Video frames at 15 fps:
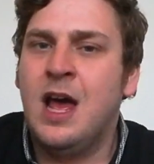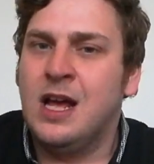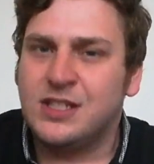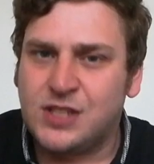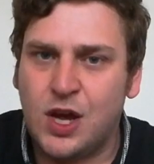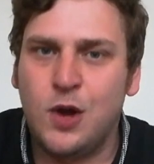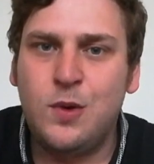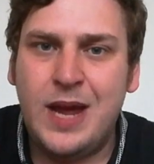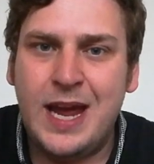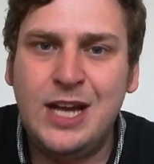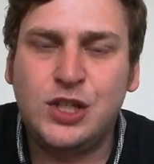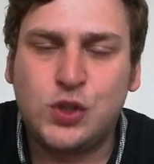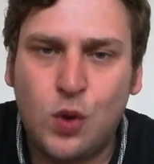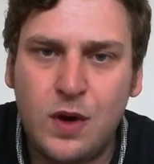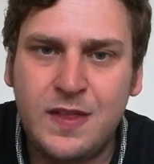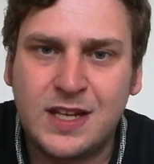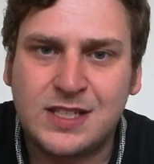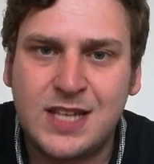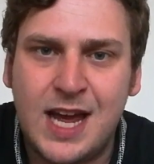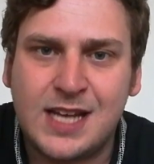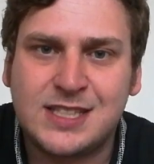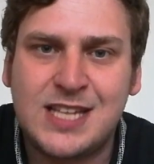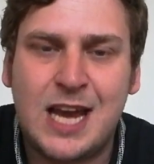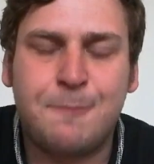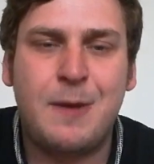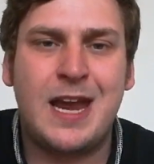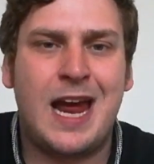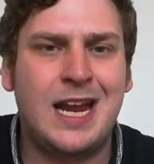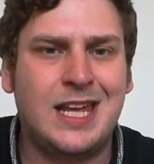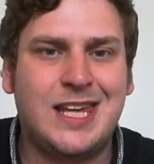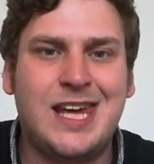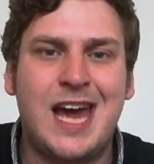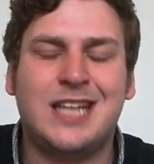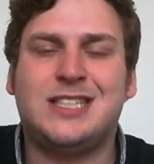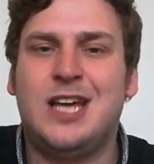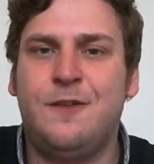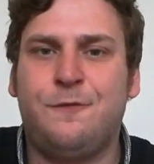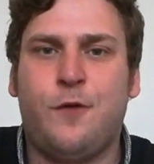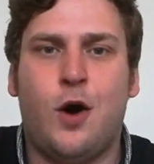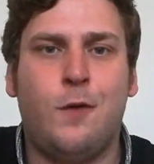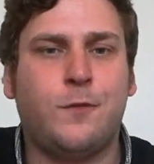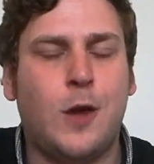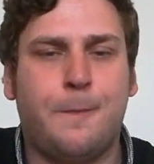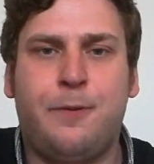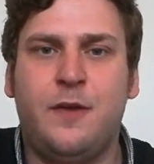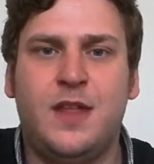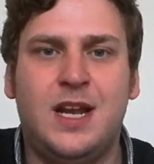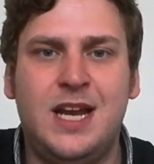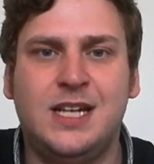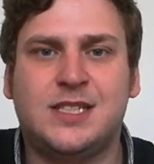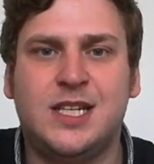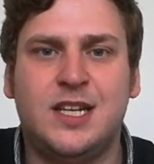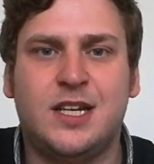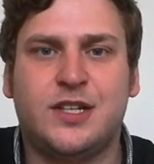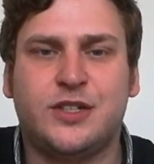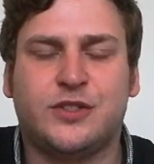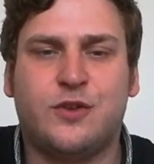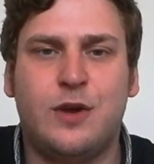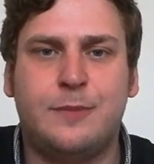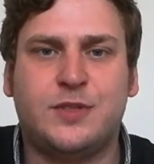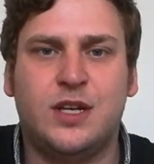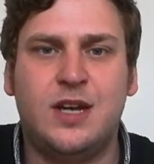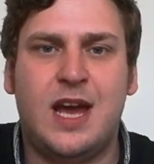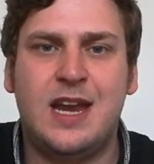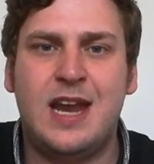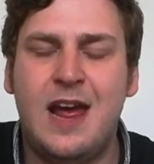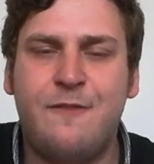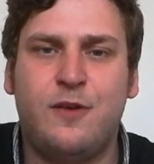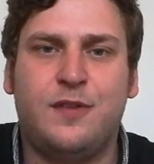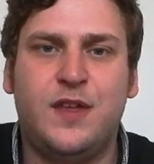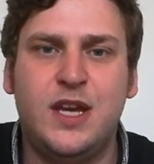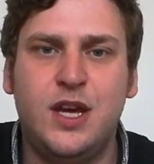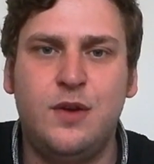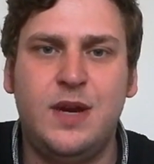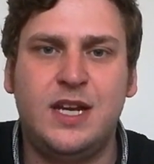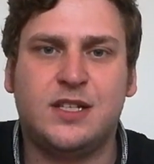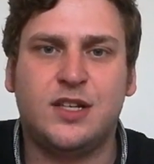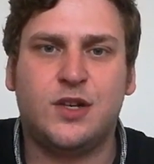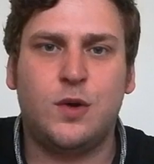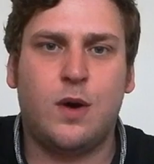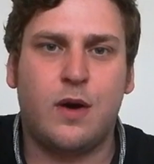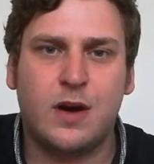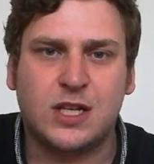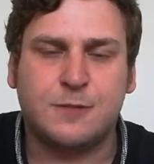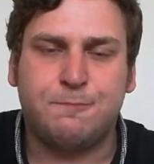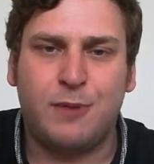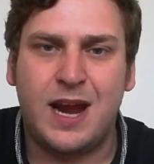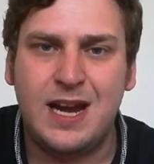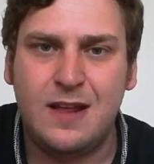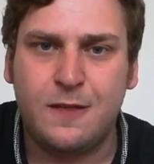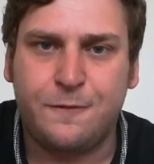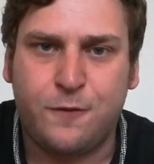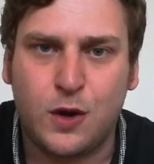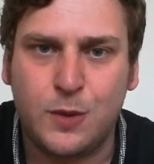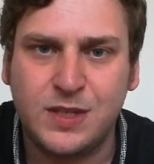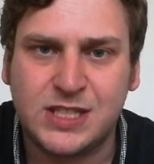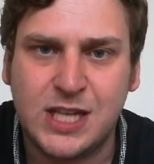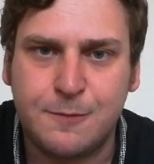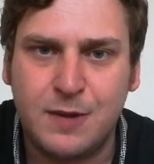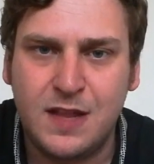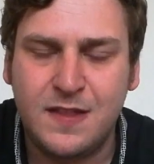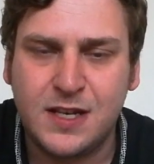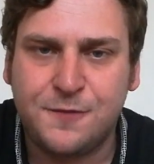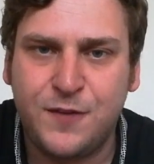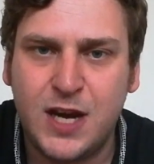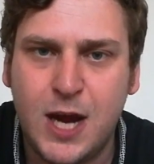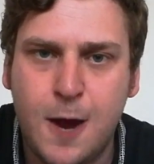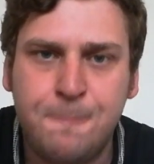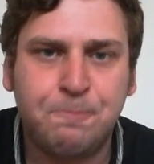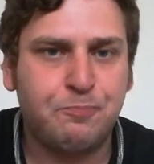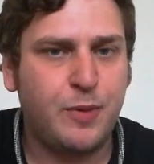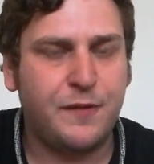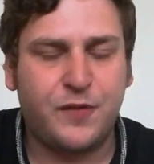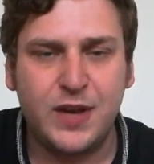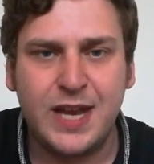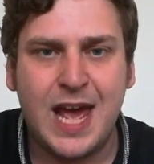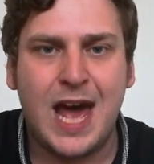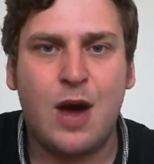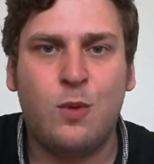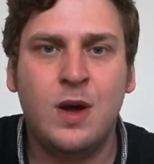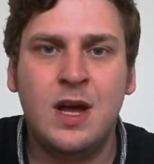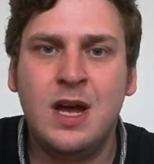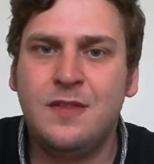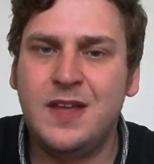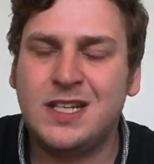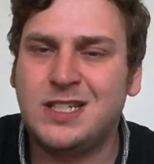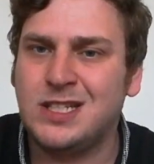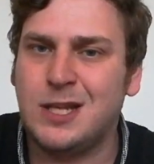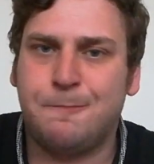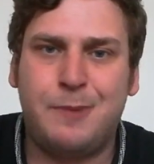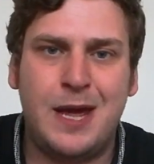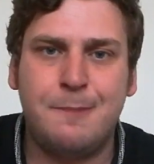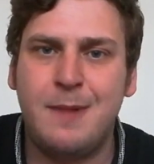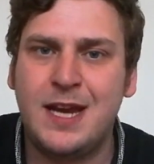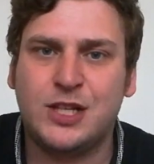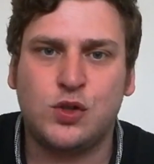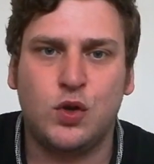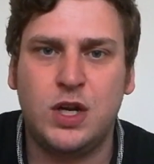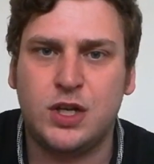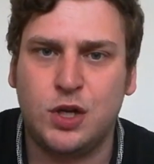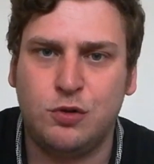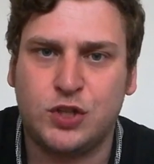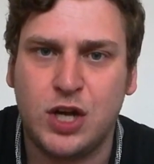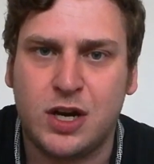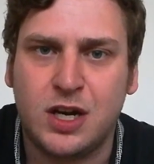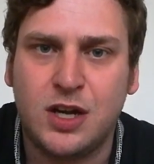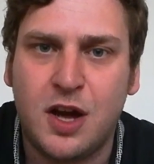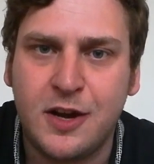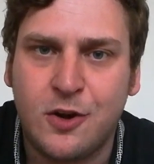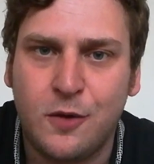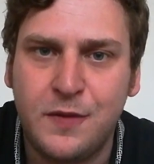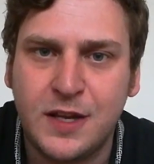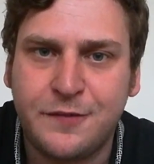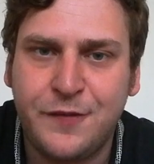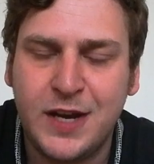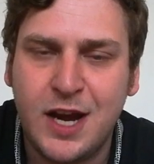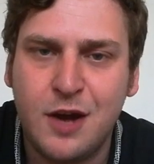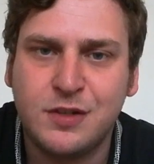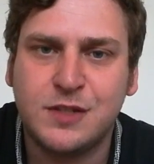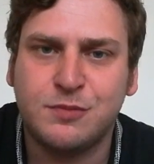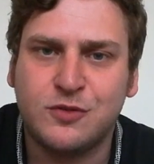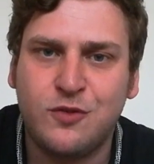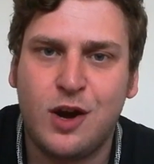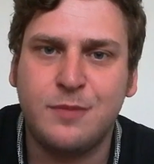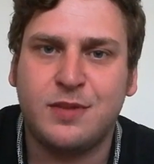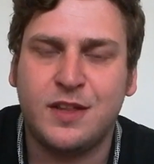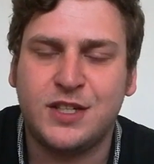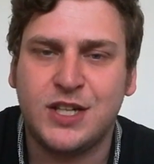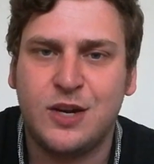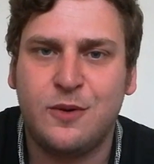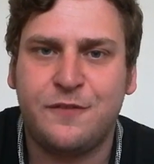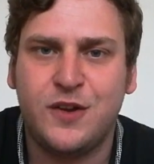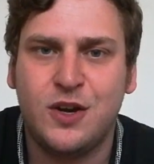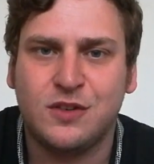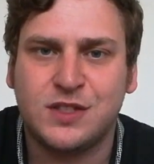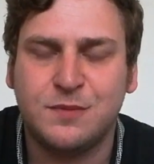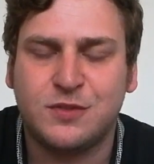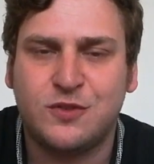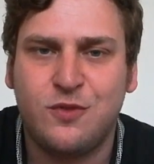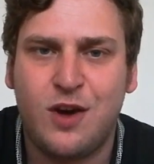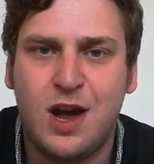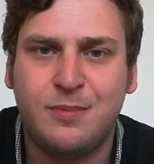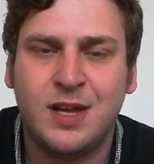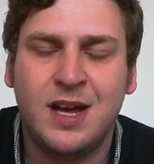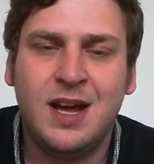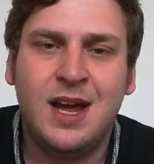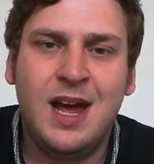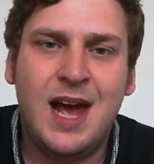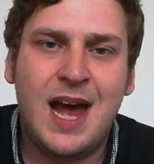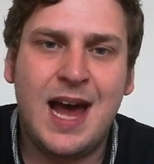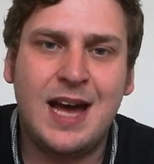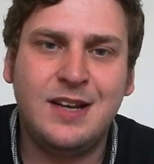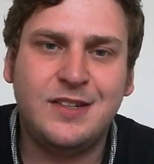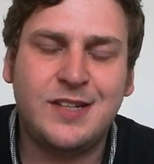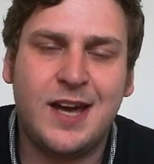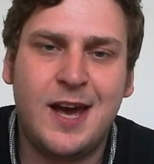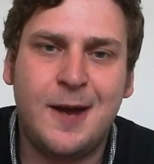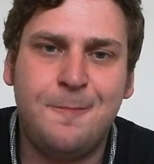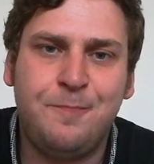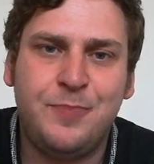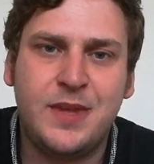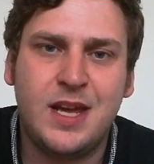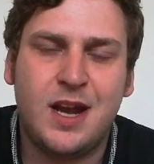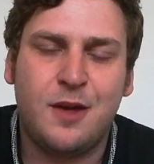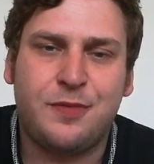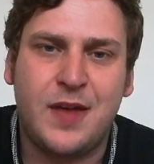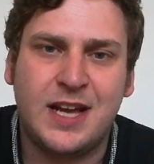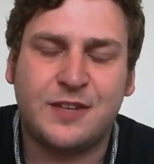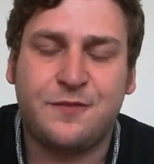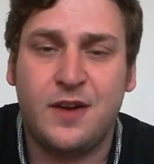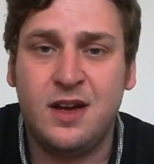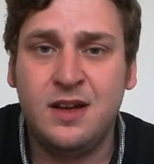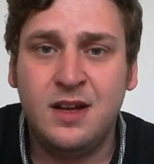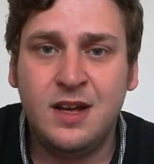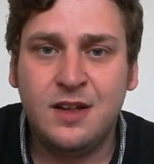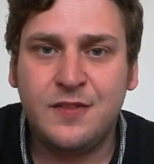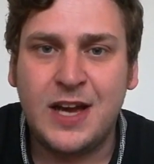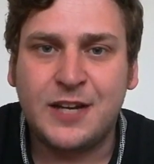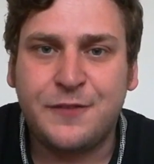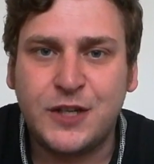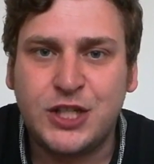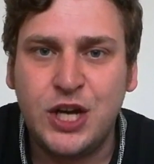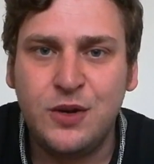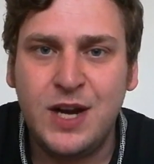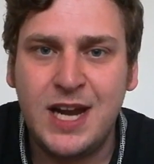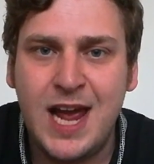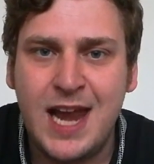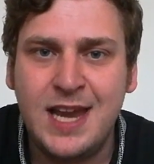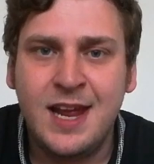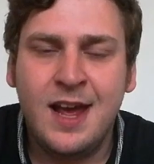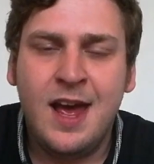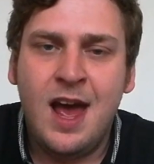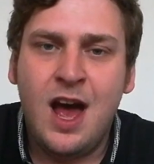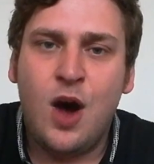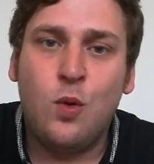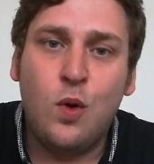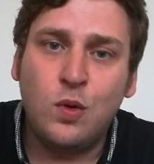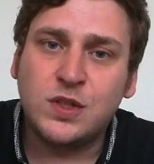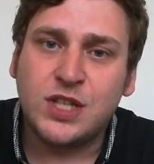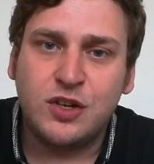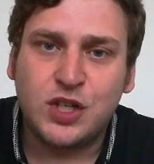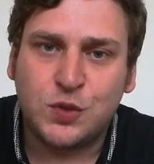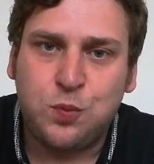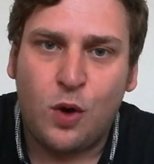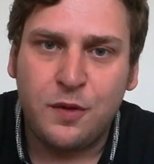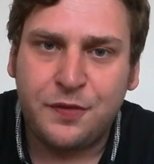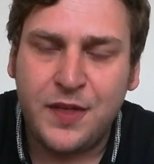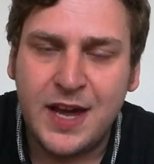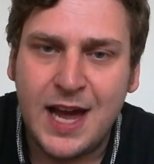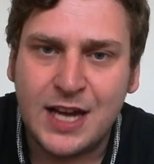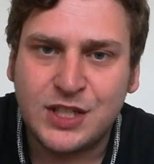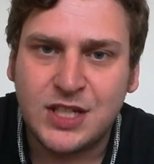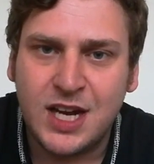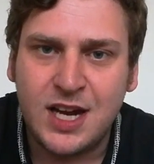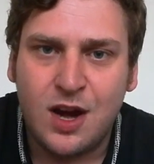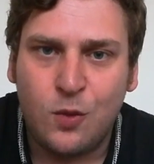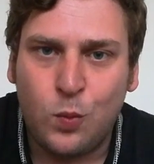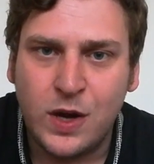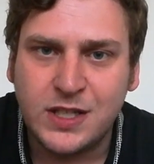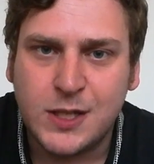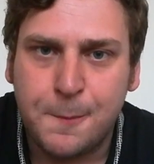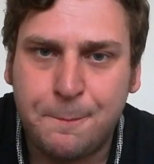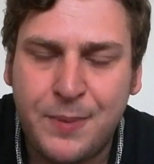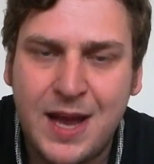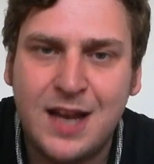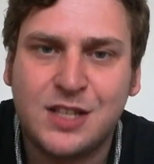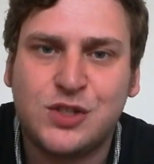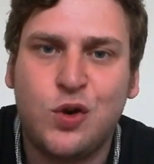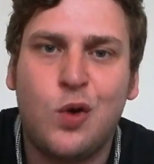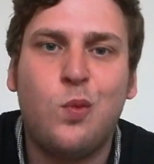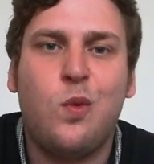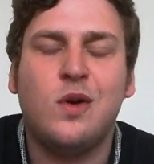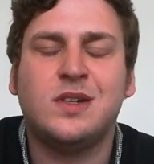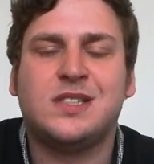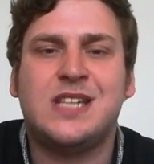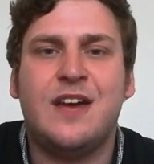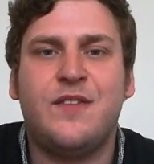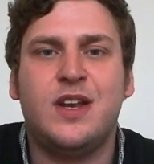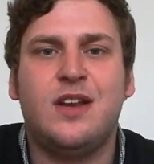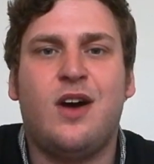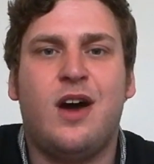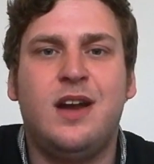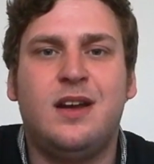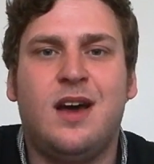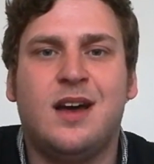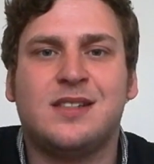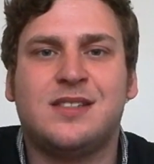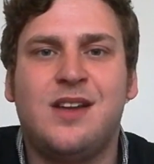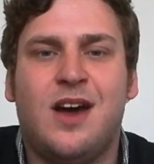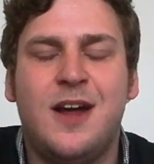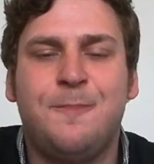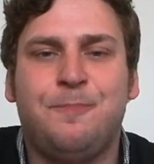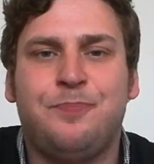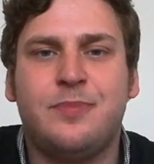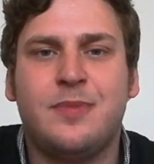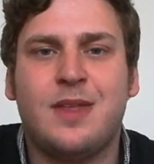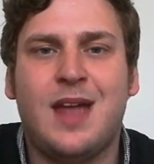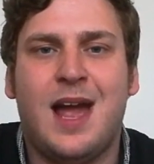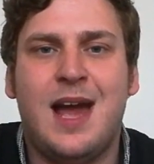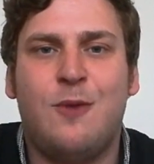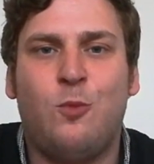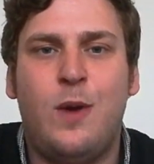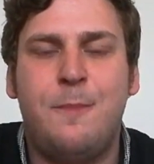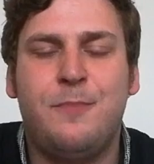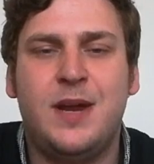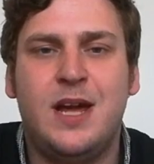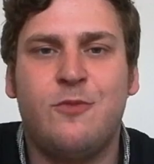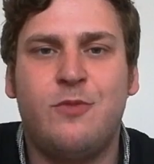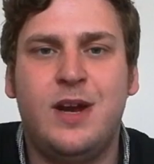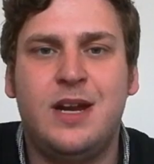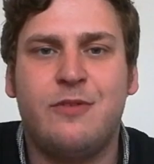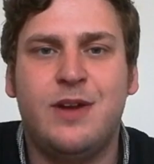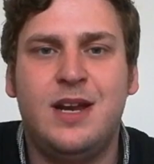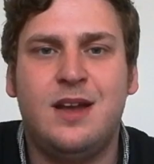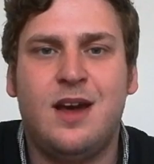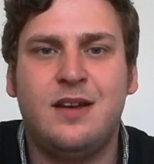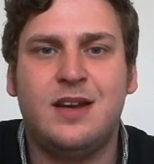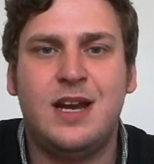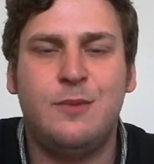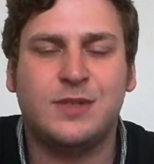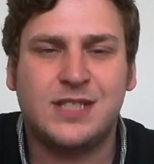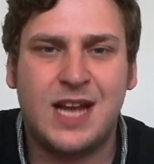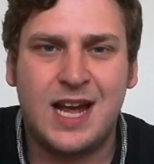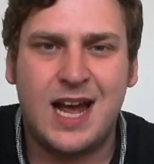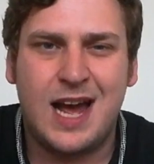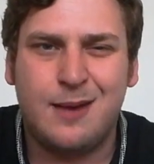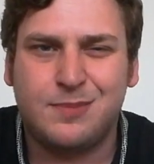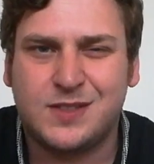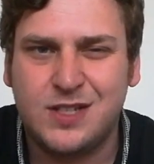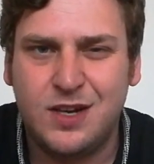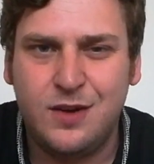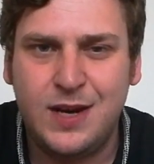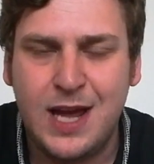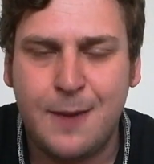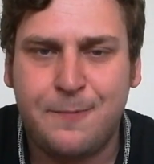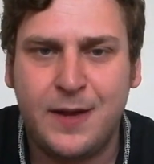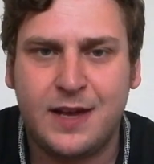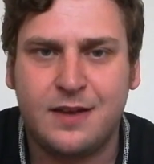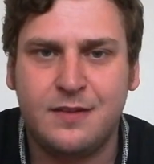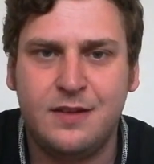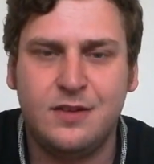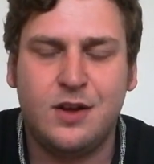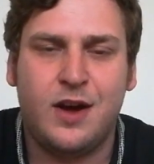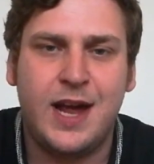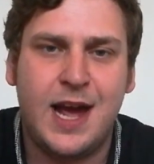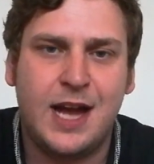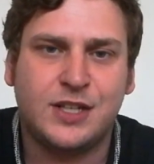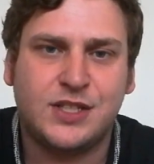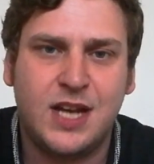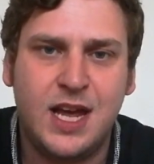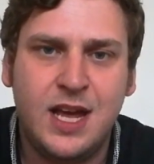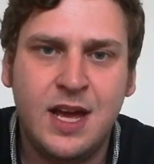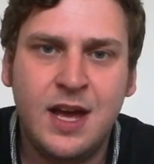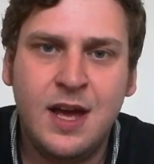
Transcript: So enjoy this next segment and get involved. I'll put the links in the description and everything you need to do I'll explain in the following segment in this video. But for now, this is The Pig. Make sure you do chuck a like on this video. Subscribe to the channel if you're not subscribed. And, you know, thanks for tuning in. Oh, also, just one thing, actually. I went to Bellator 179 last night at Wembley Arena in London. It was absolutely epic night, actually.